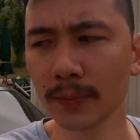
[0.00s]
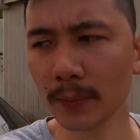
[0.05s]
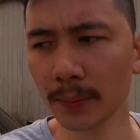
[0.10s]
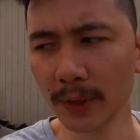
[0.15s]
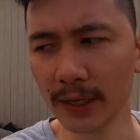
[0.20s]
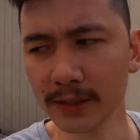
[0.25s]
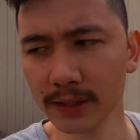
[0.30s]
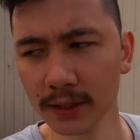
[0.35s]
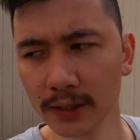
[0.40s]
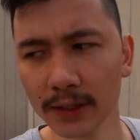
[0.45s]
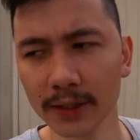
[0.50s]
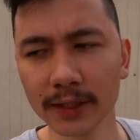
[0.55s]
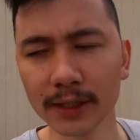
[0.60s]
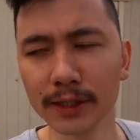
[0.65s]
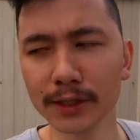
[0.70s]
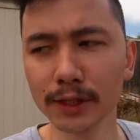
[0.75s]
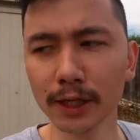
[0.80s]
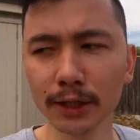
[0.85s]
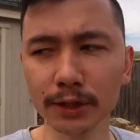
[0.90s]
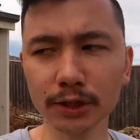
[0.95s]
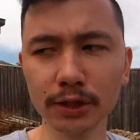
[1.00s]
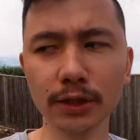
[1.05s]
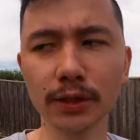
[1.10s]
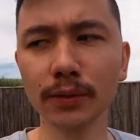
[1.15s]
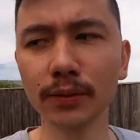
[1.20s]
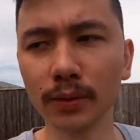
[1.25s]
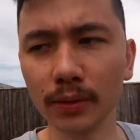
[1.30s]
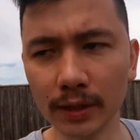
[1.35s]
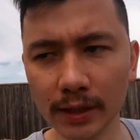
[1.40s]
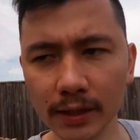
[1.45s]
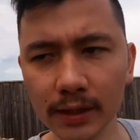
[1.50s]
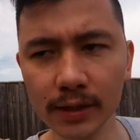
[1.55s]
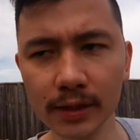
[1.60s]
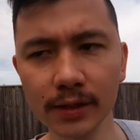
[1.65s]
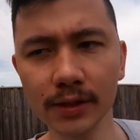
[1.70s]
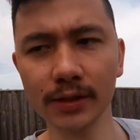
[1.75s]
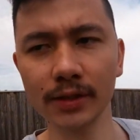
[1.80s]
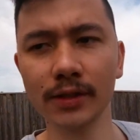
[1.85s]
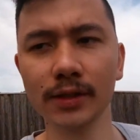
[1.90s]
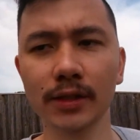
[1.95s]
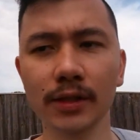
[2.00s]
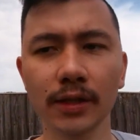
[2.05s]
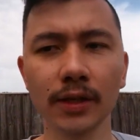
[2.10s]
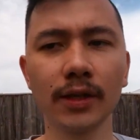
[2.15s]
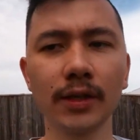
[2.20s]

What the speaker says: Basically the intention is